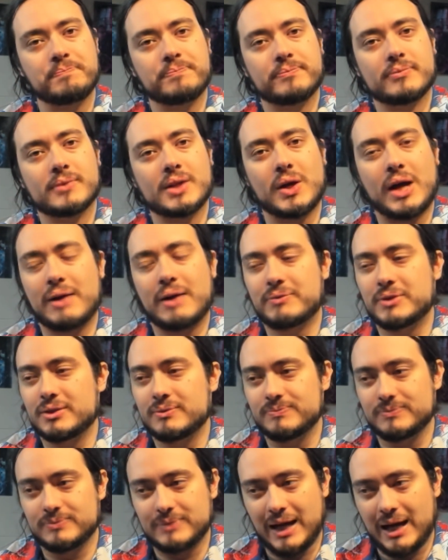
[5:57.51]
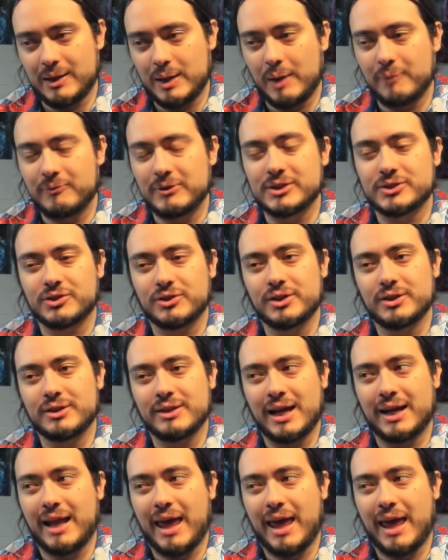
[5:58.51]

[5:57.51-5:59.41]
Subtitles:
Now, obviously, not